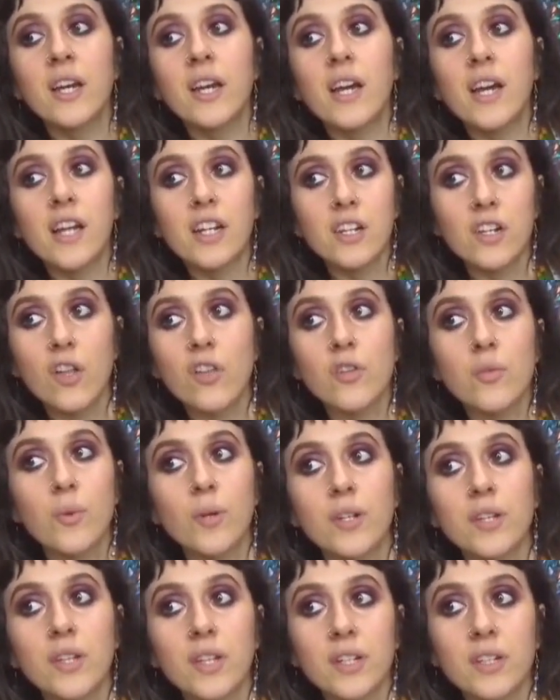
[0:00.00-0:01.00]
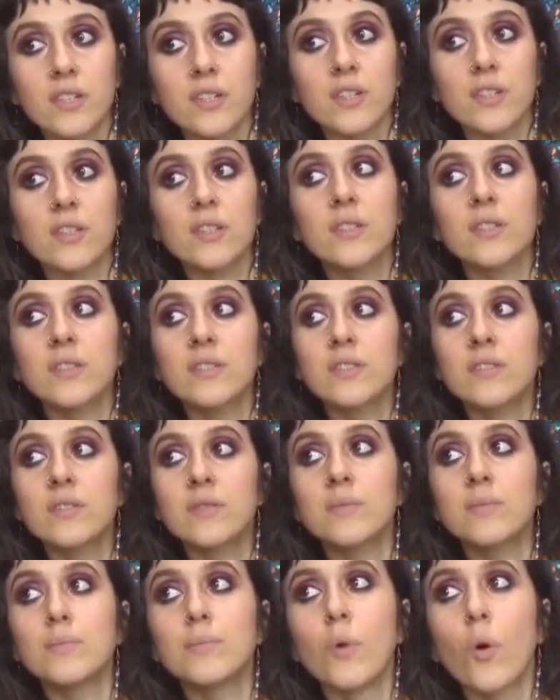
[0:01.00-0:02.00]
and another one in like a
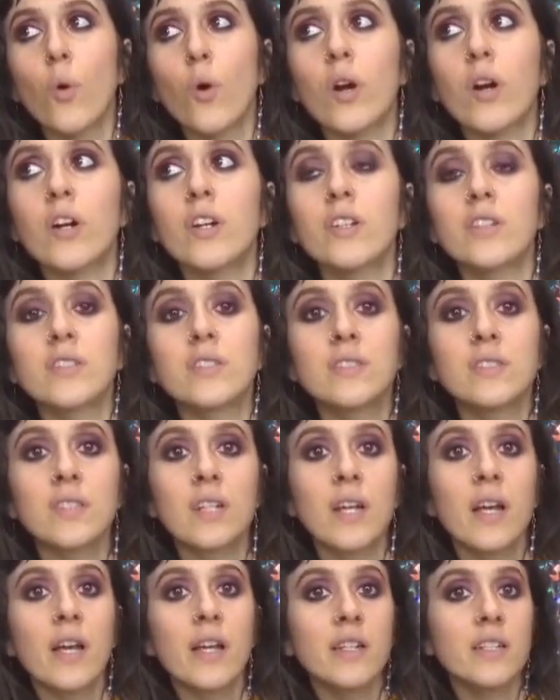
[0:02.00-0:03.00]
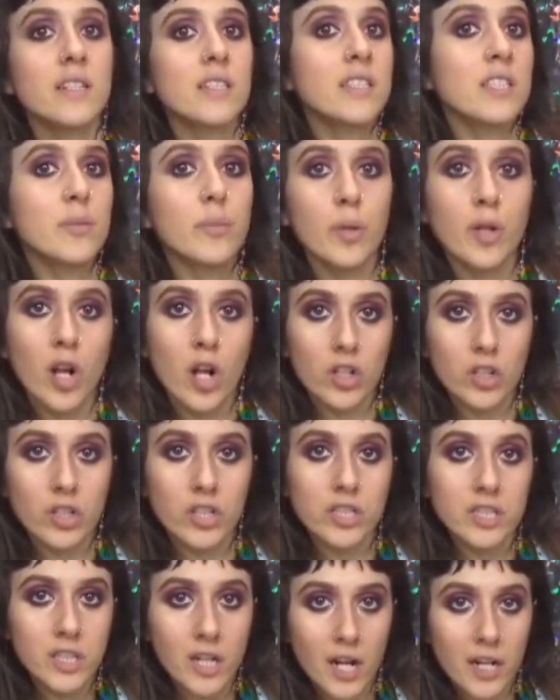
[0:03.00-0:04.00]
more deep
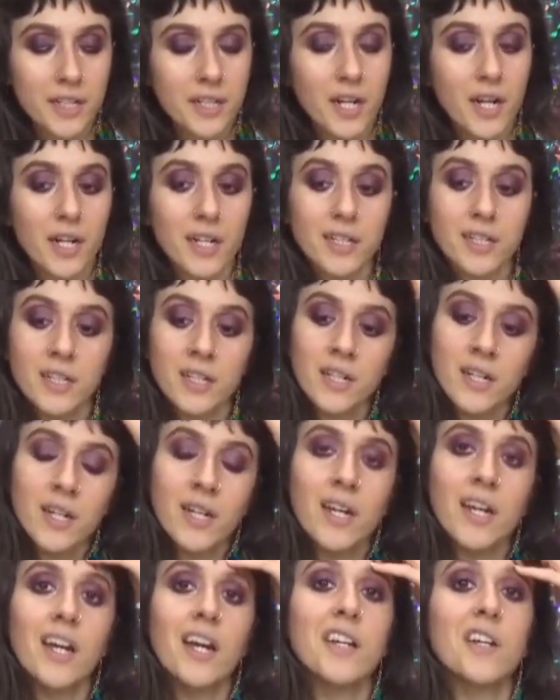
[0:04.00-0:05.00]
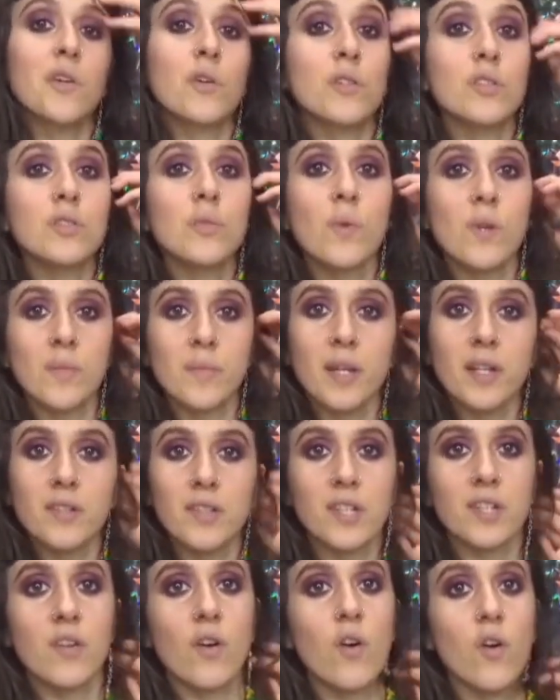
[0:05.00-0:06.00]
colored tie-dye. And I also want to make
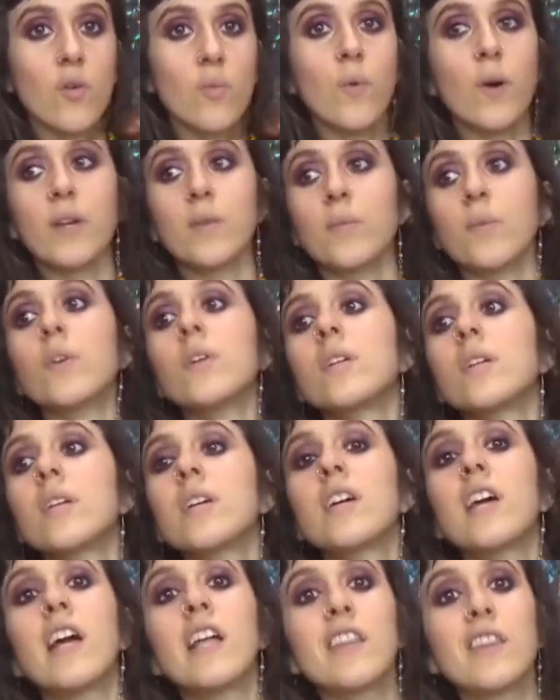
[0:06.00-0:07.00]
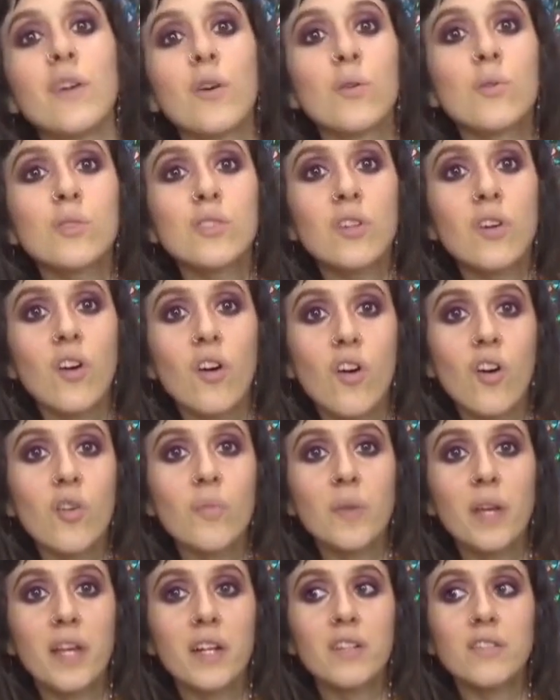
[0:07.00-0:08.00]
like an all-white one. And those are all
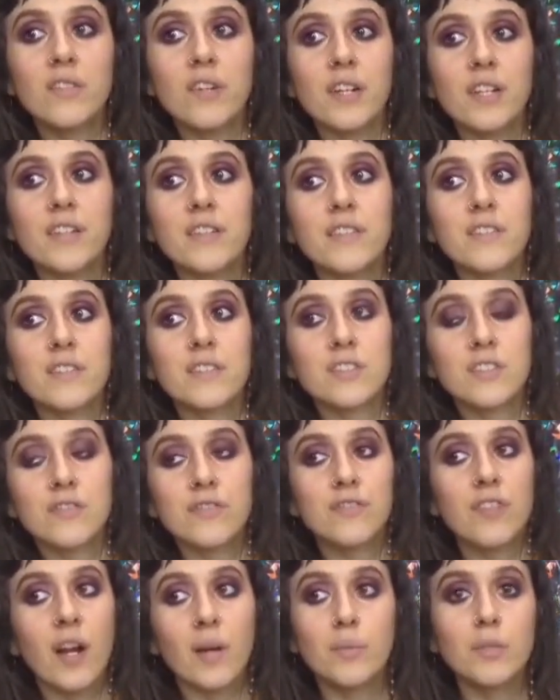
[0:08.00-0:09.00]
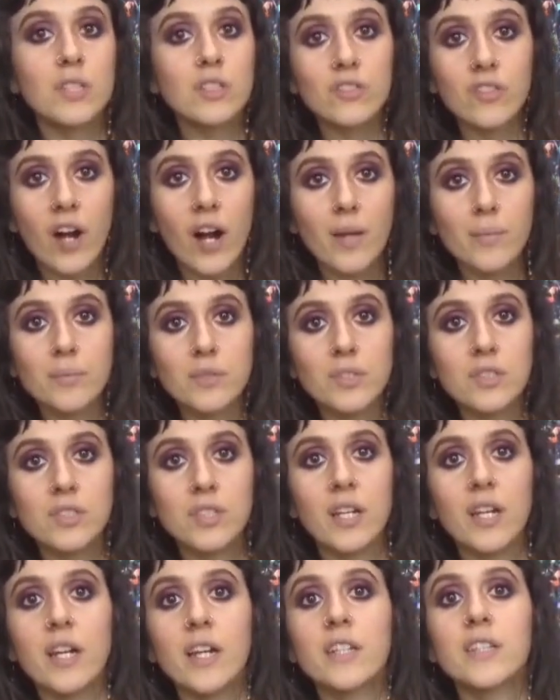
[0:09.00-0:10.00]
made of like fabric scraps
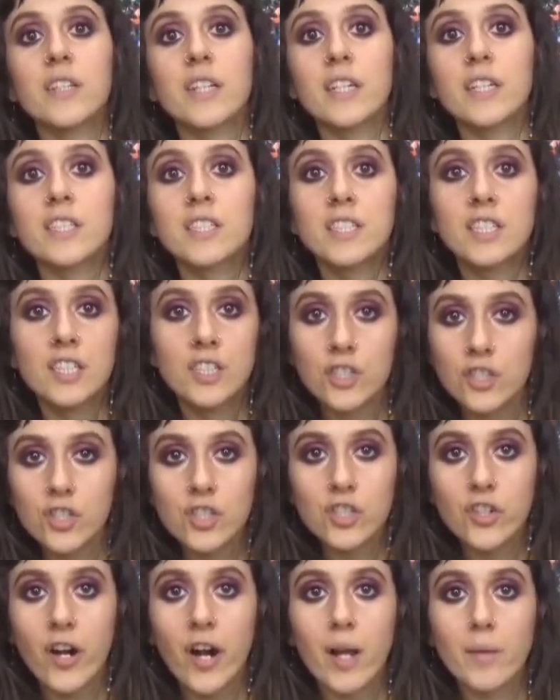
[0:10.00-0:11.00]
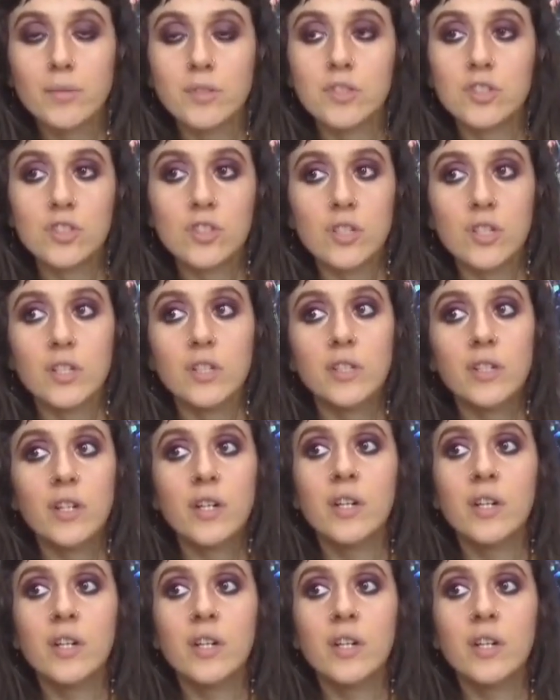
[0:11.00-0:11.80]
and like t-shirt scraps and just like